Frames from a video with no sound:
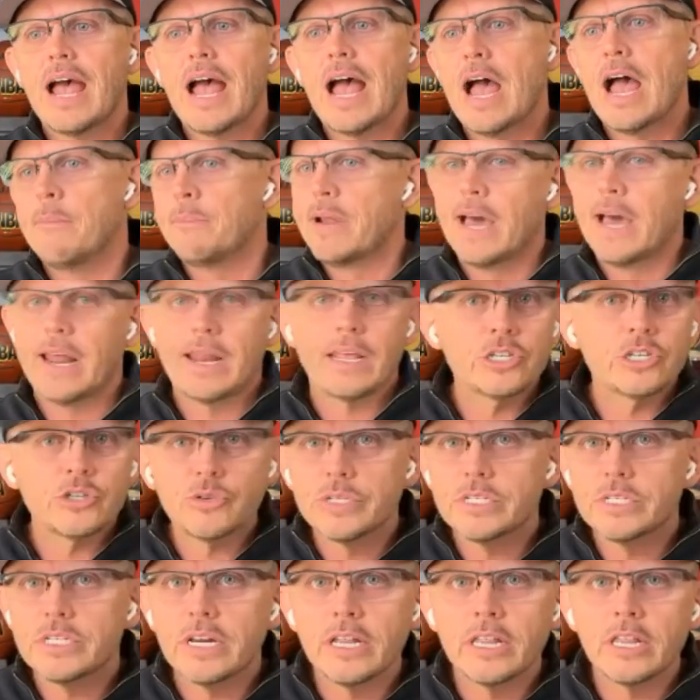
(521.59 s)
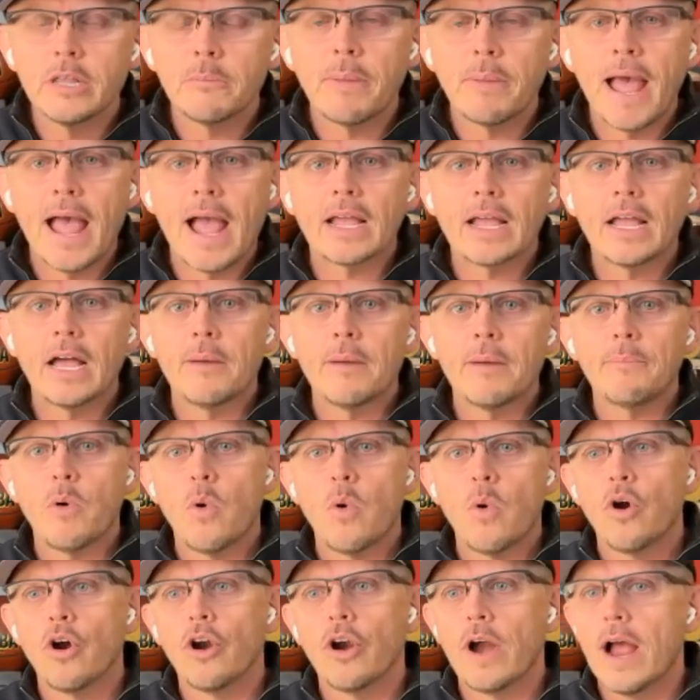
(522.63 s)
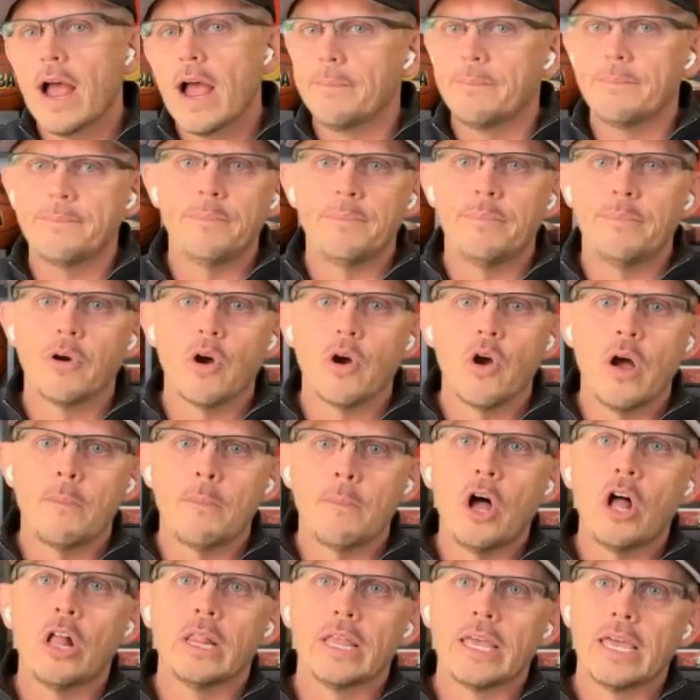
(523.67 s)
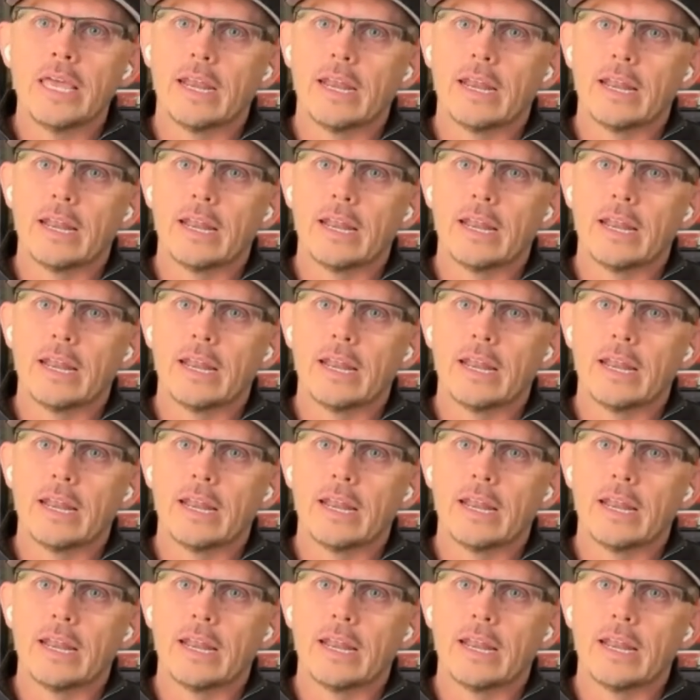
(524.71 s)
I'm not interested in the backup, or bro, I'm all in?